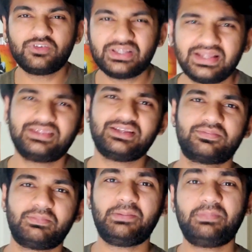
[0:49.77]
So I feel that
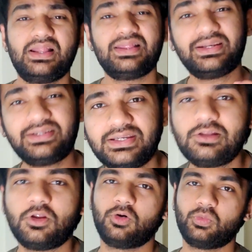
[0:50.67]
this might be a
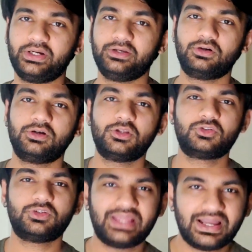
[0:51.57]
little long video,
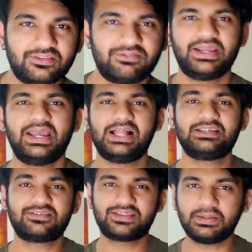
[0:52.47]
so that's why
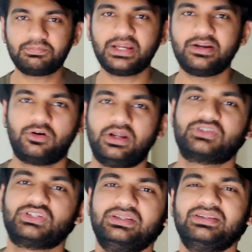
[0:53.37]
I'll just skip the
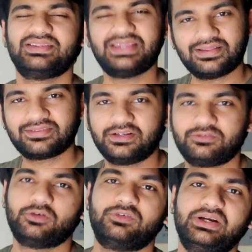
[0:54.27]
introduction. That's
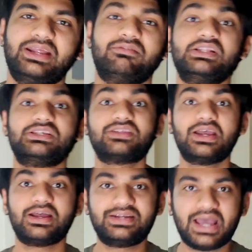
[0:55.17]
enough of it, and we'll just